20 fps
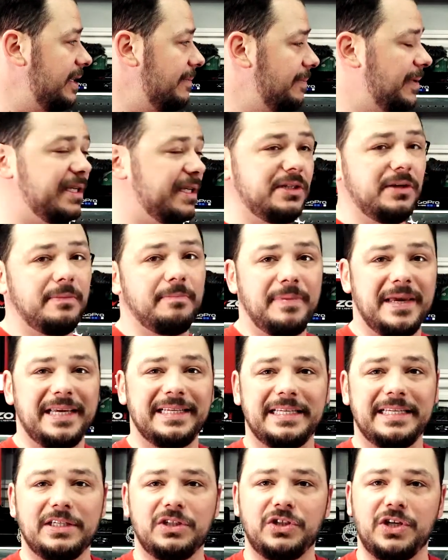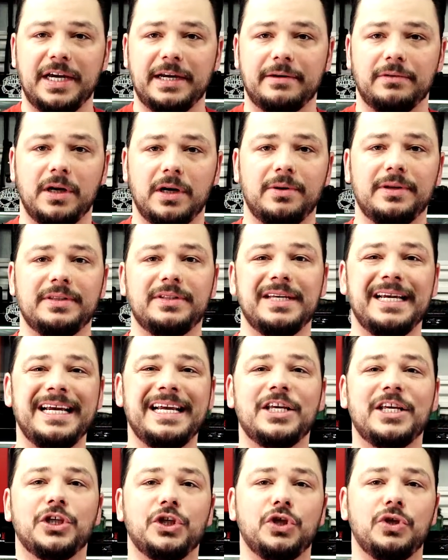the big DJI Ronins,
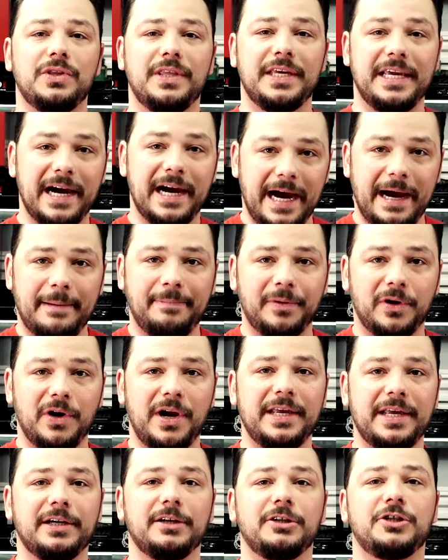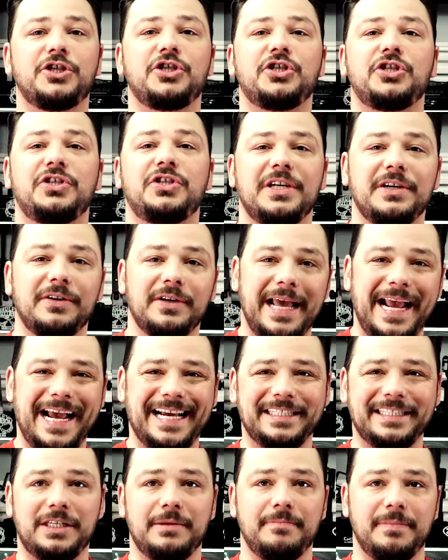the operator still
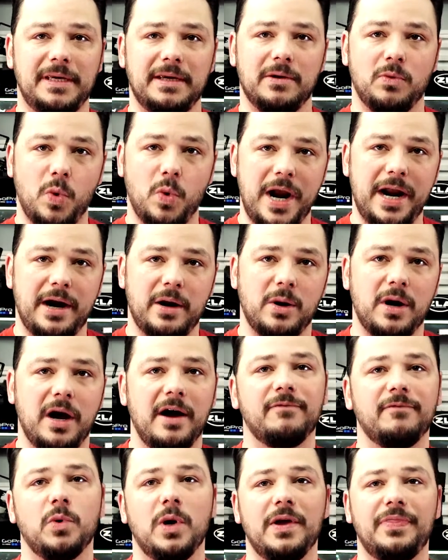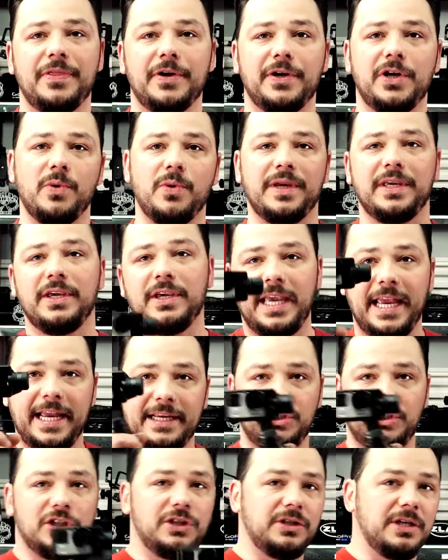has to be aware of what they're doing. You
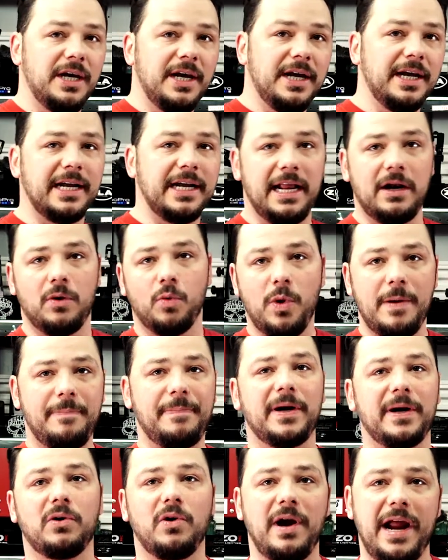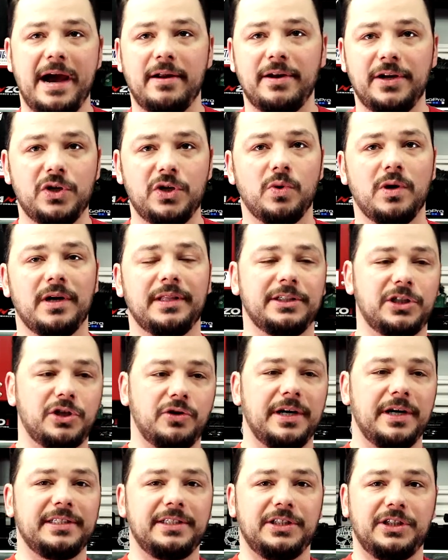can't just kind of whip it around and do all this
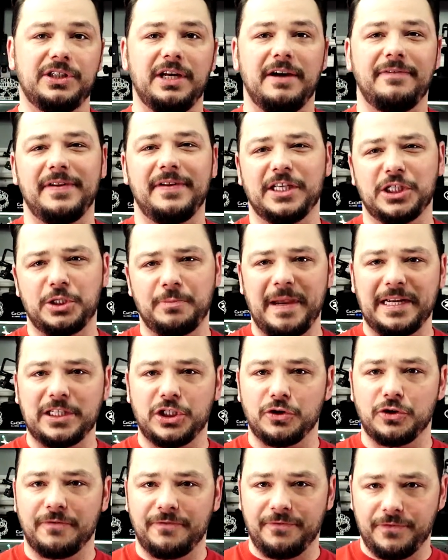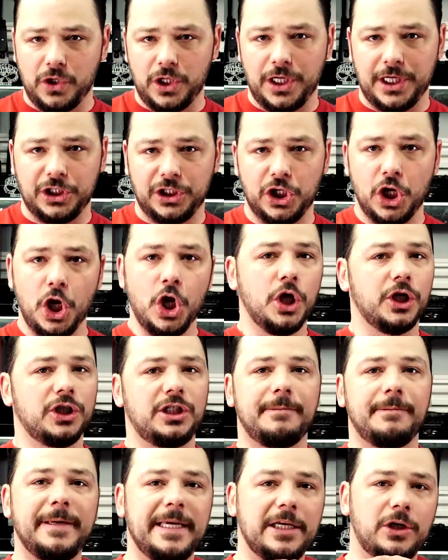crazy stuff and expect your footage
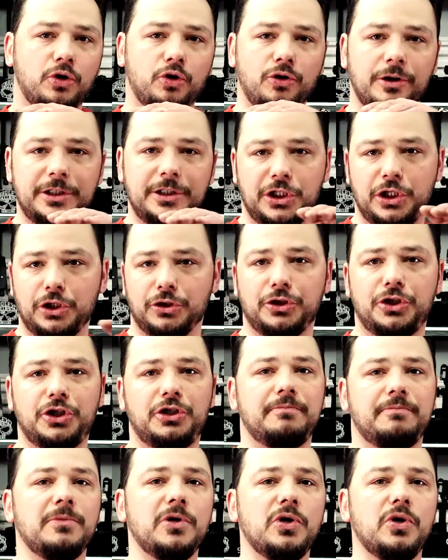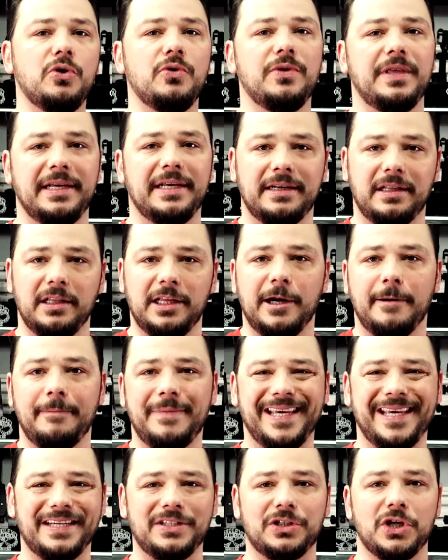to be crystal smooth and clear,
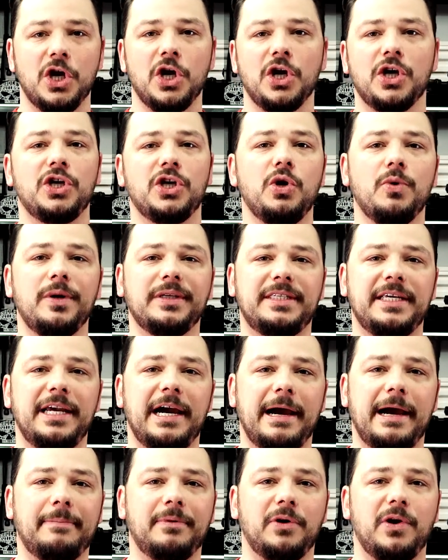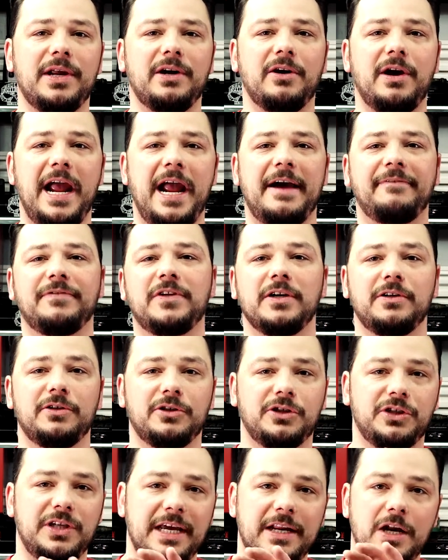because you as the operator have to
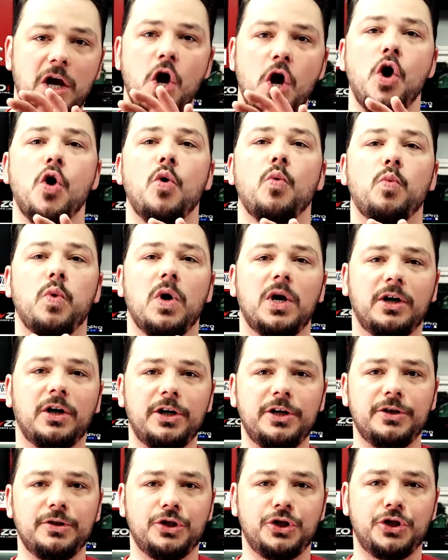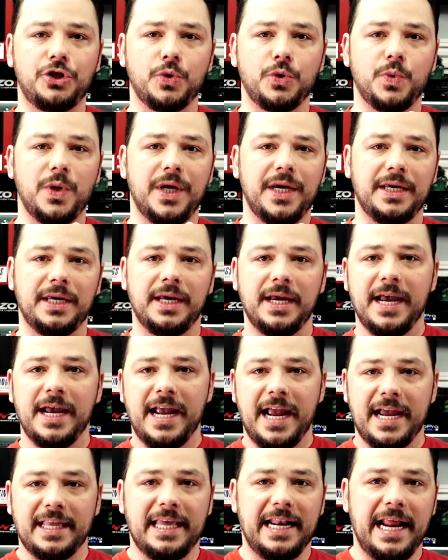understand what are you shooting
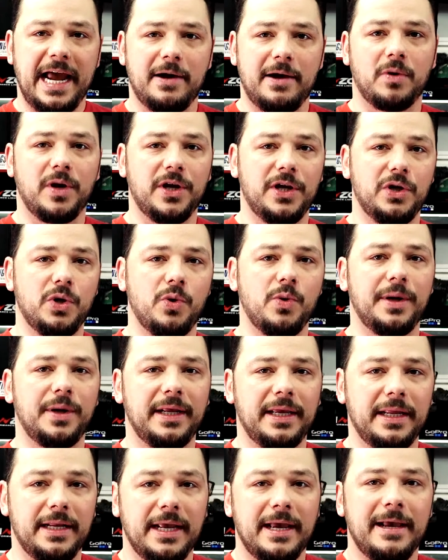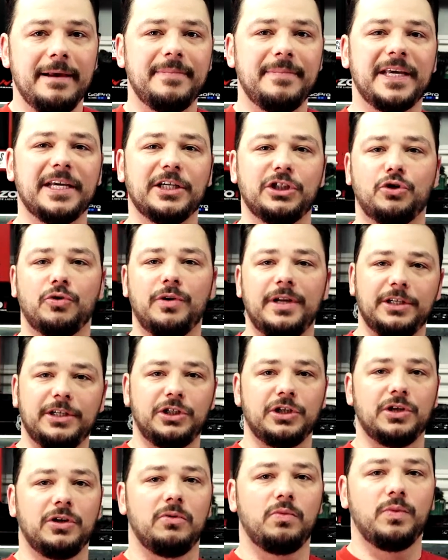and then how are you doing it? Because
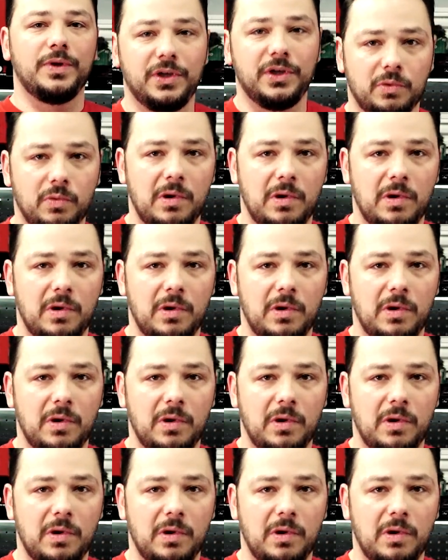traditional, when you're